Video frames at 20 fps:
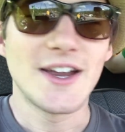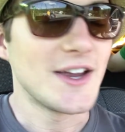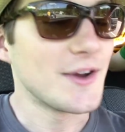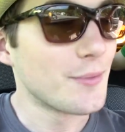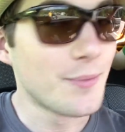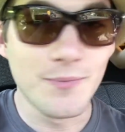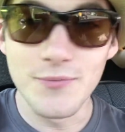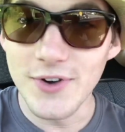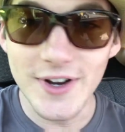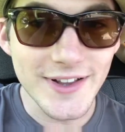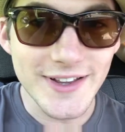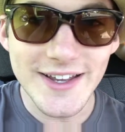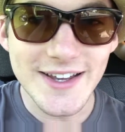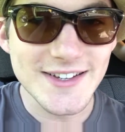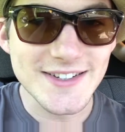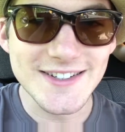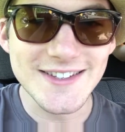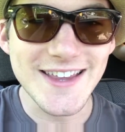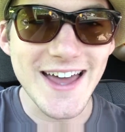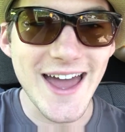It really
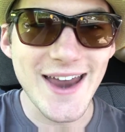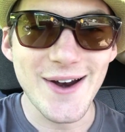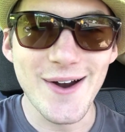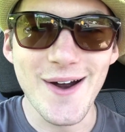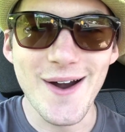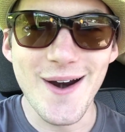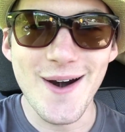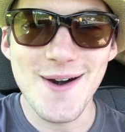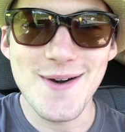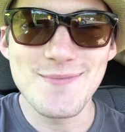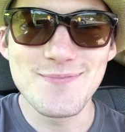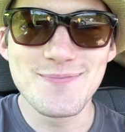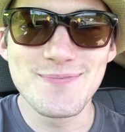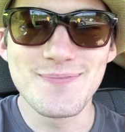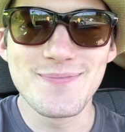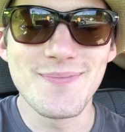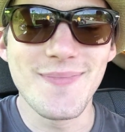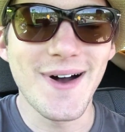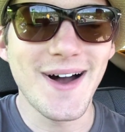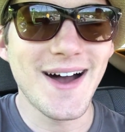isn't that hard
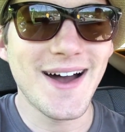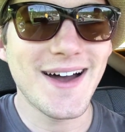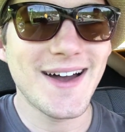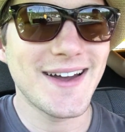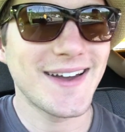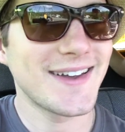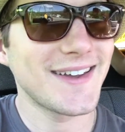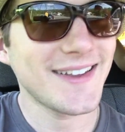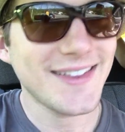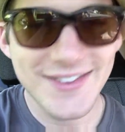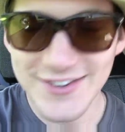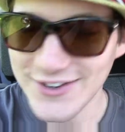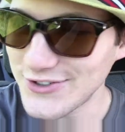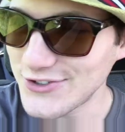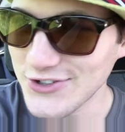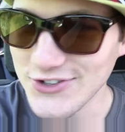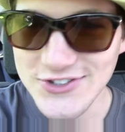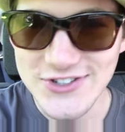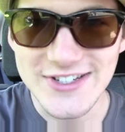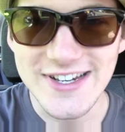to
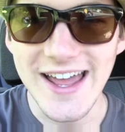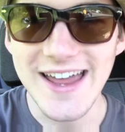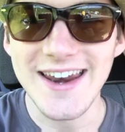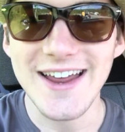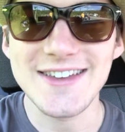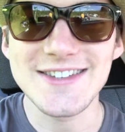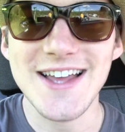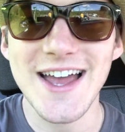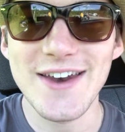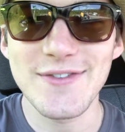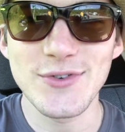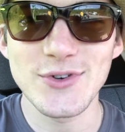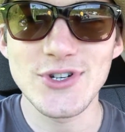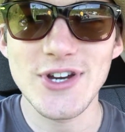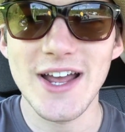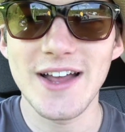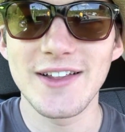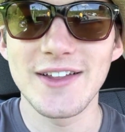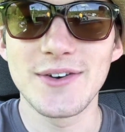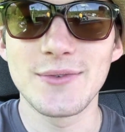just stand outside of a
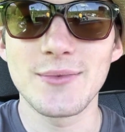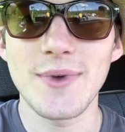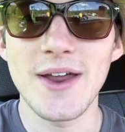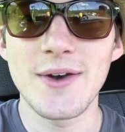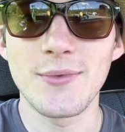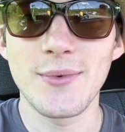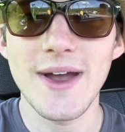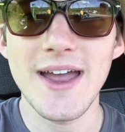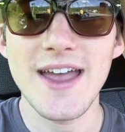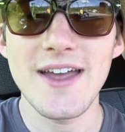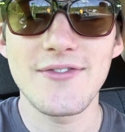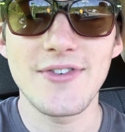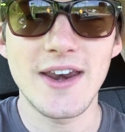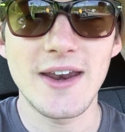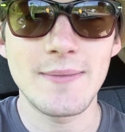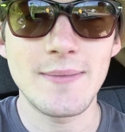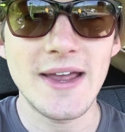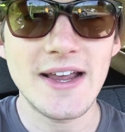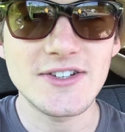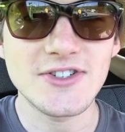jail and wave, and
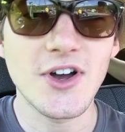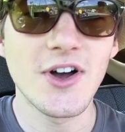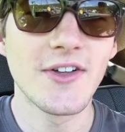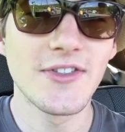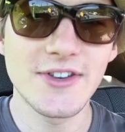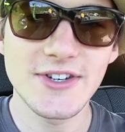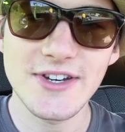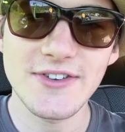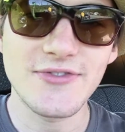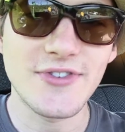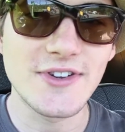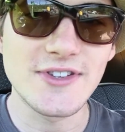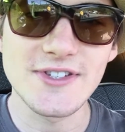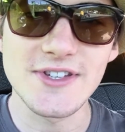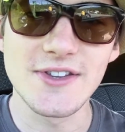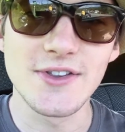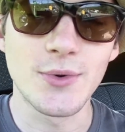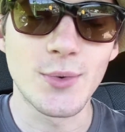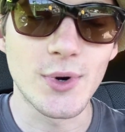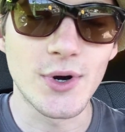it makes all the difference
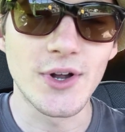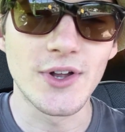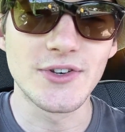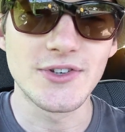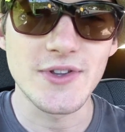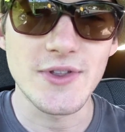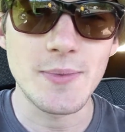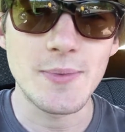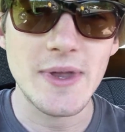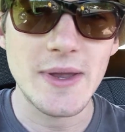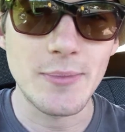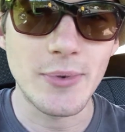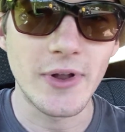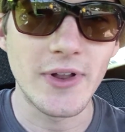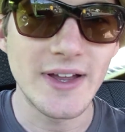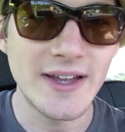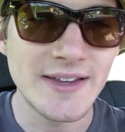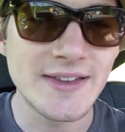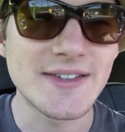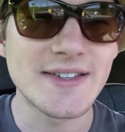in the world to the
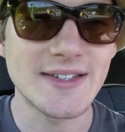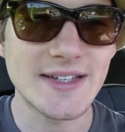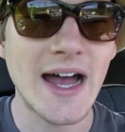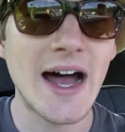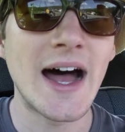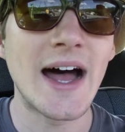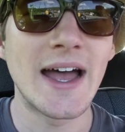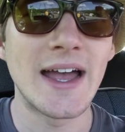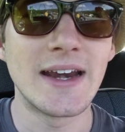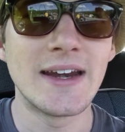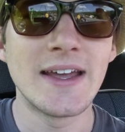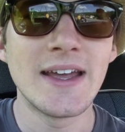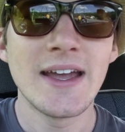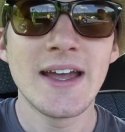people inside.